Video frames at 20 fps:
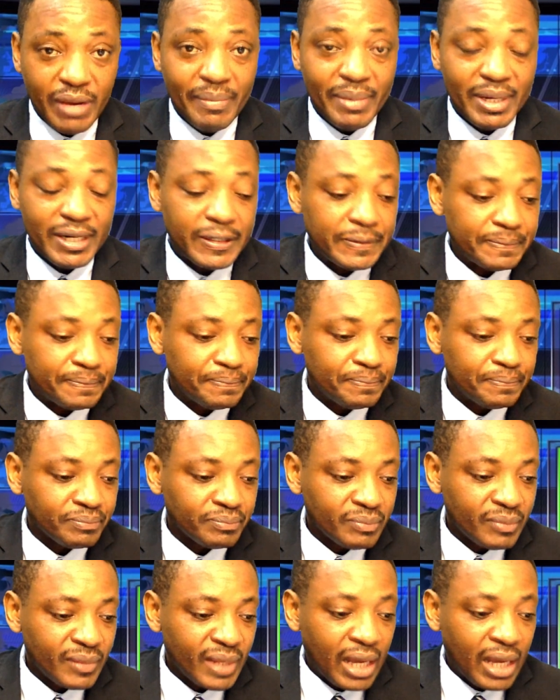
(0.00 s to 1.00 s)
German,
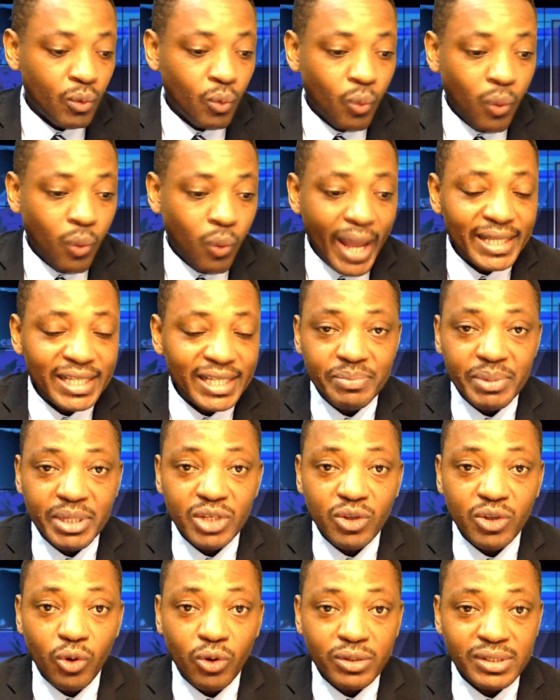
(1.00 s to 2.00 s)
and why it is
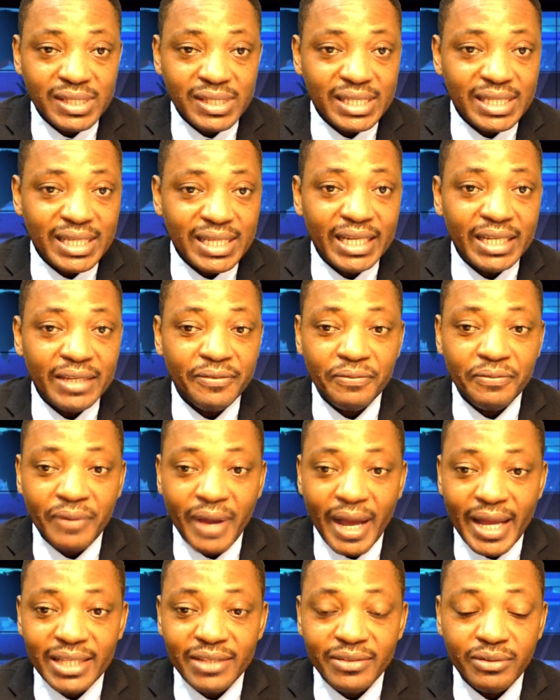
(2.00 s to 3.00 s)
being considered the
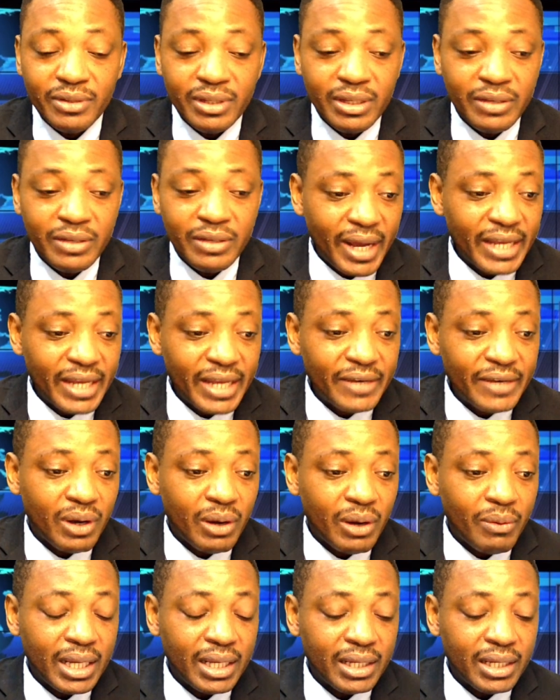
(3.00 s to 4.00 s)
fight
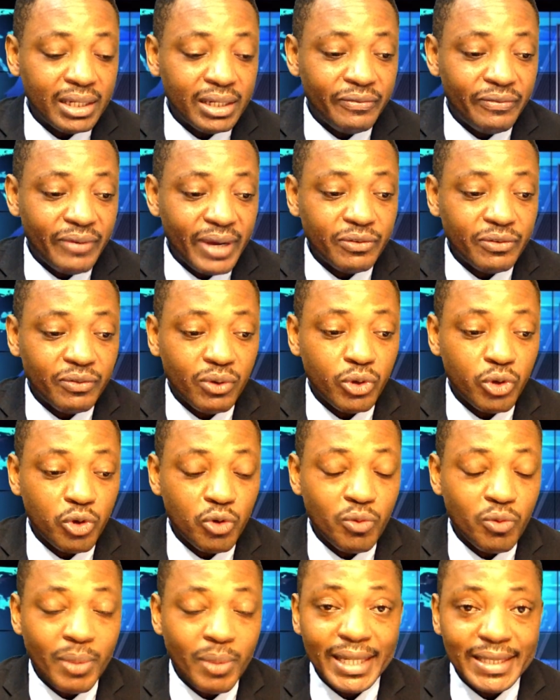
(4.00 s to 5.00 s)
for
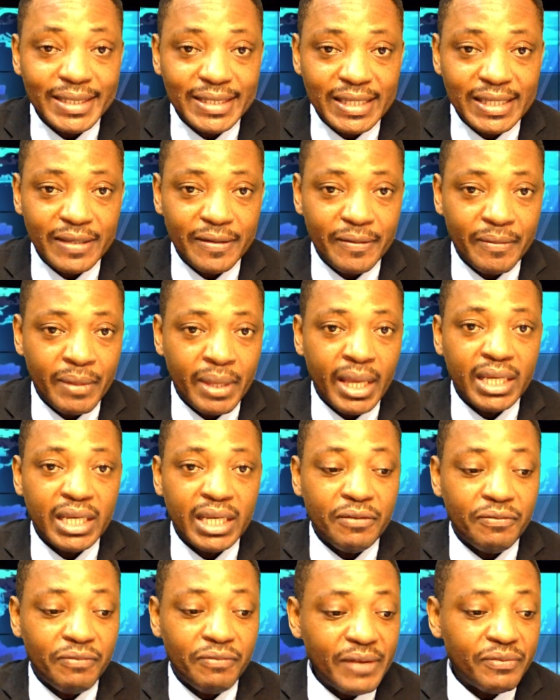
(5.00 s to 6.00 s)
humanity,
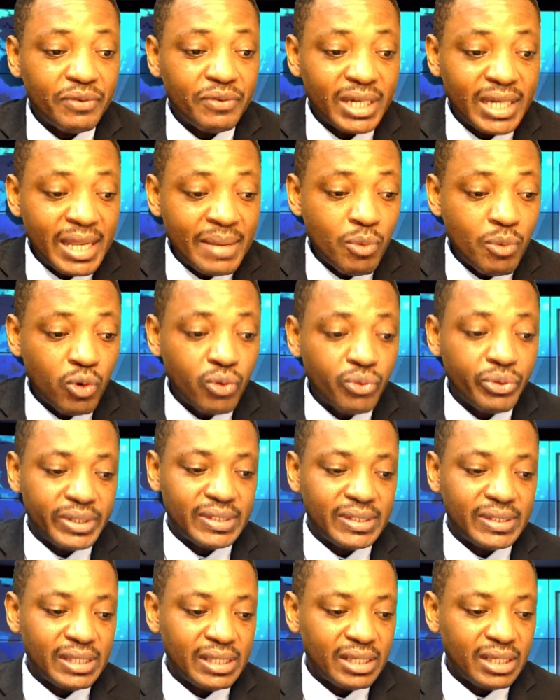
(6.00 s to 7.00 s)
the fight for
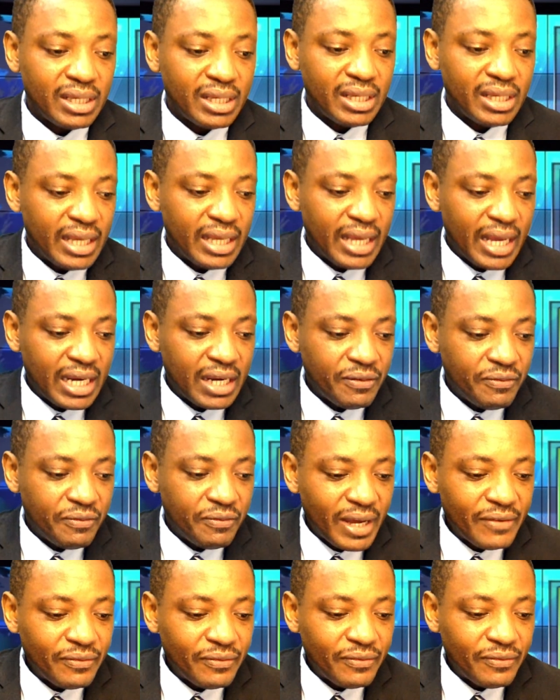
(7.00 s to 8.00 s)
democracy, and the
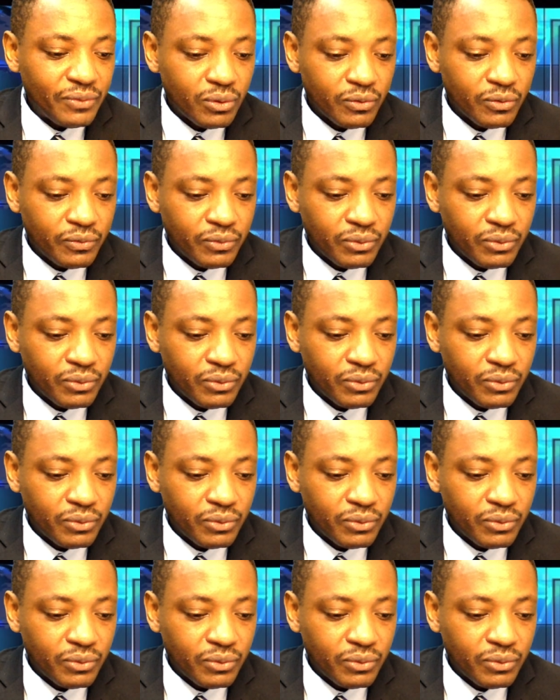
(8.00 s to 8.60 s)
fight for